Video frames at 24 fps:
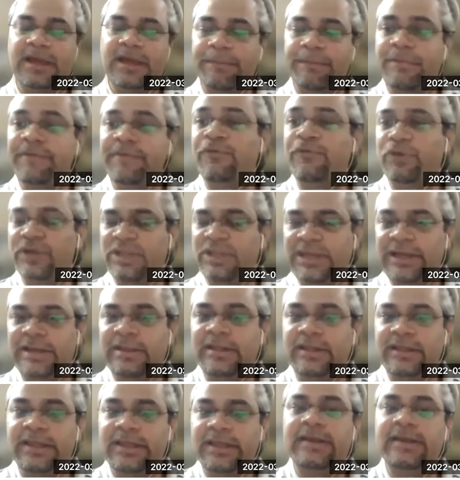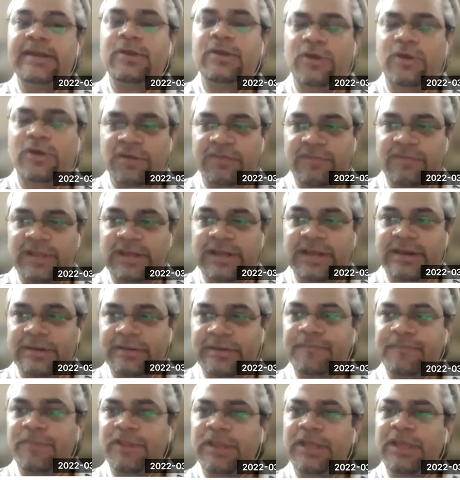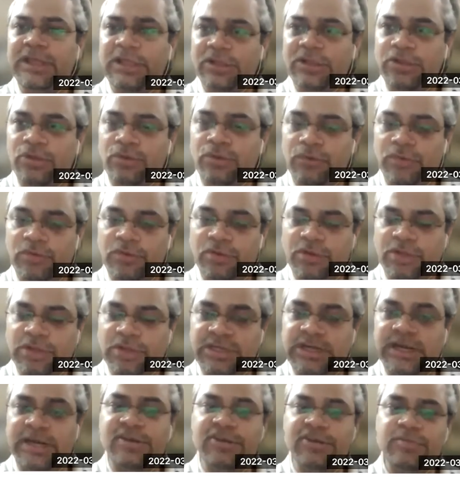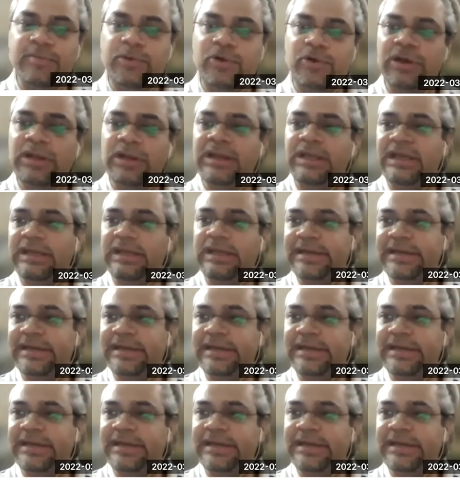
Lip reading: before they did all of that. So start small,